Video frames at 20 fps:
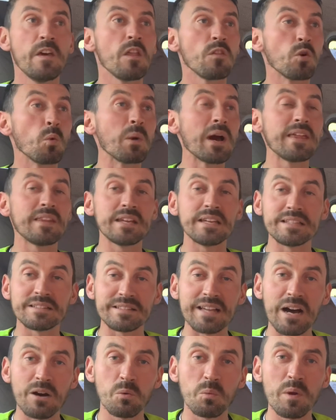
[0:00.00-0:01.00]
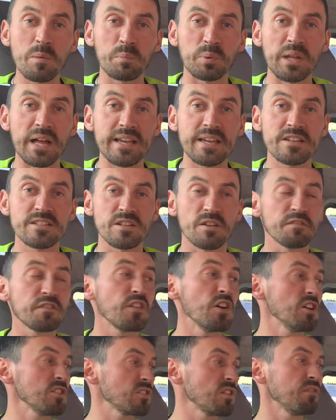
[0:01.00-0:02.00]
the way that he dealt with players at
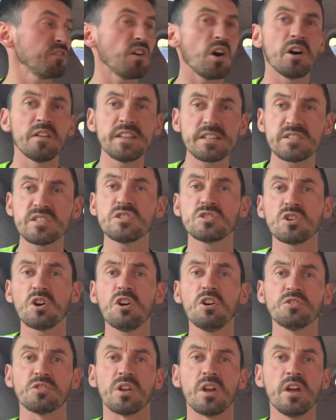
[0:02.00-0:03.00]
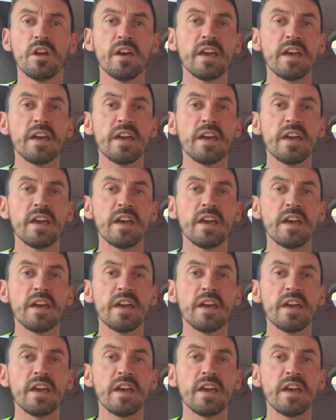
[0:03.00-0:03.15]
first i thought this is good